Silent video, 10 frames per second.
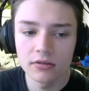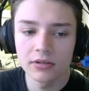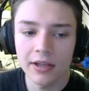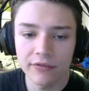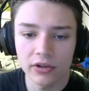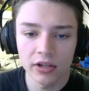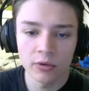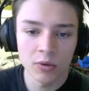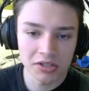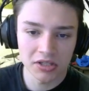Definitely it
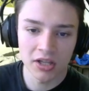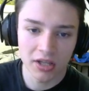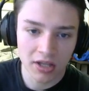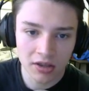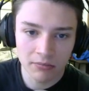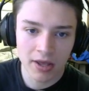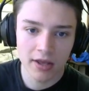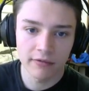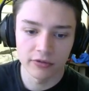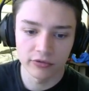wasn't, like, in the
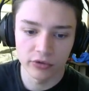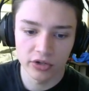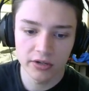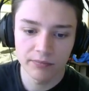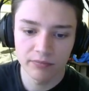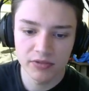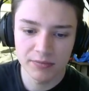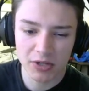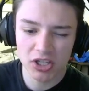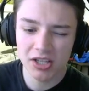bag for free,
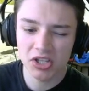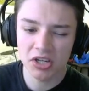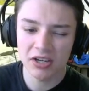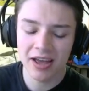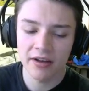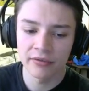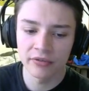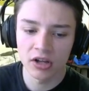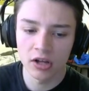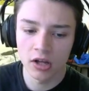especially because they didn't have
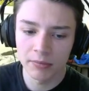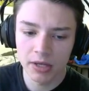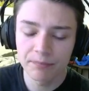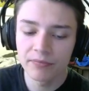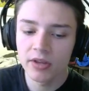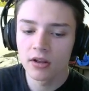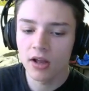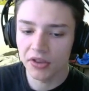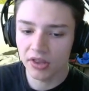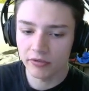Habib.
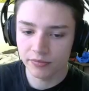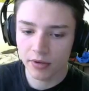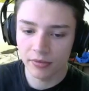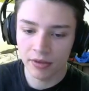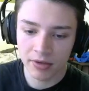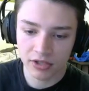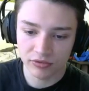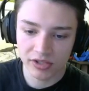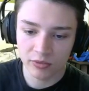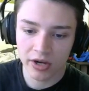I think that was probably the biggest
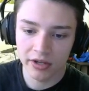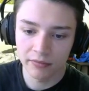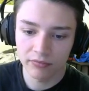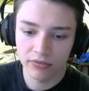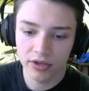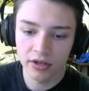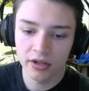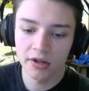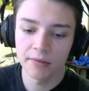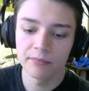reason why the
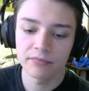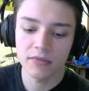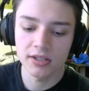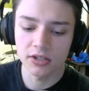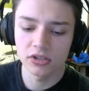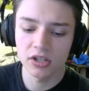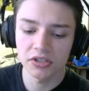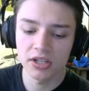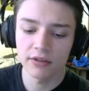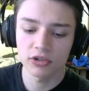
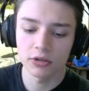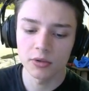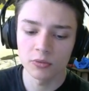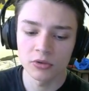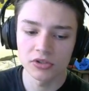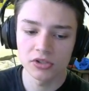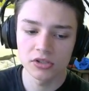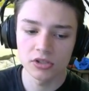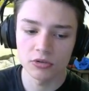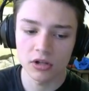Essentials.tf tournament was
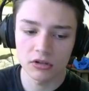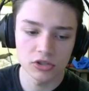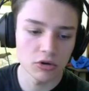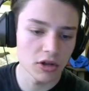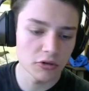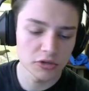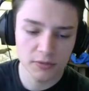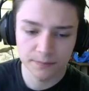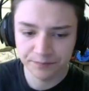so close.